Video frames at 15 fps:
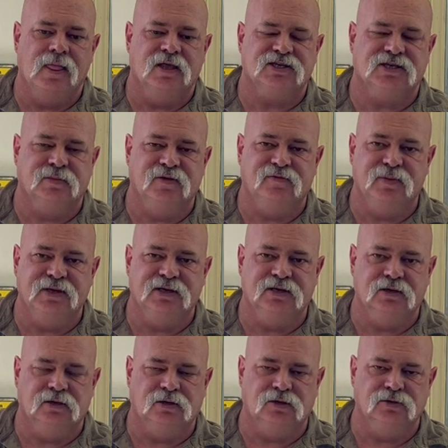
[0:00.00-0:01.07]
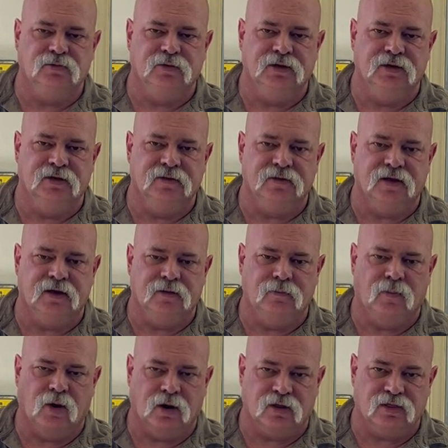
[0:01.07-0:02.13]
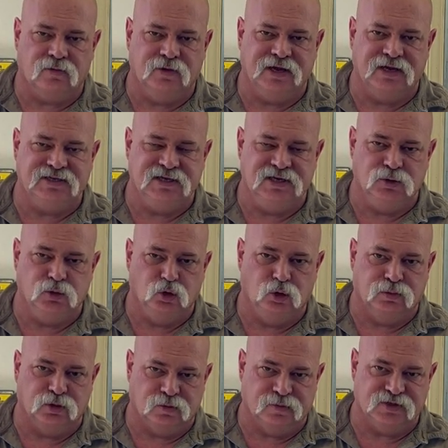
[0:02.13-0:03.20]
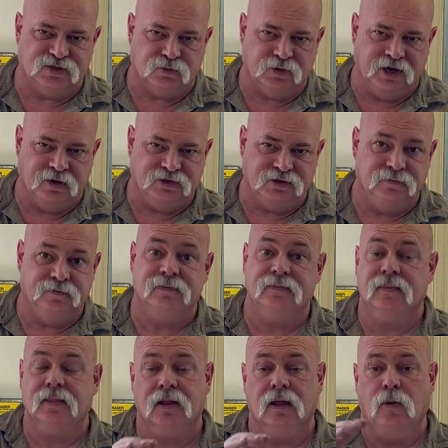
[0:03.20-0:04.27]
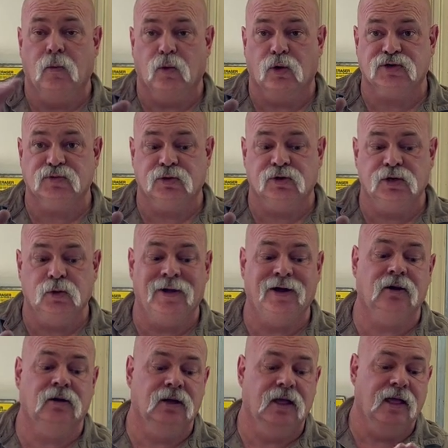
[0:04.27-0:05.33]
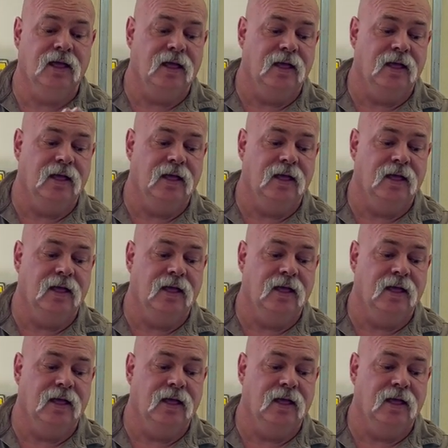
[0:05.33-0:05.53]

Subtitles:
Some have been killed with Mark 318 dual purpose round. Works really well.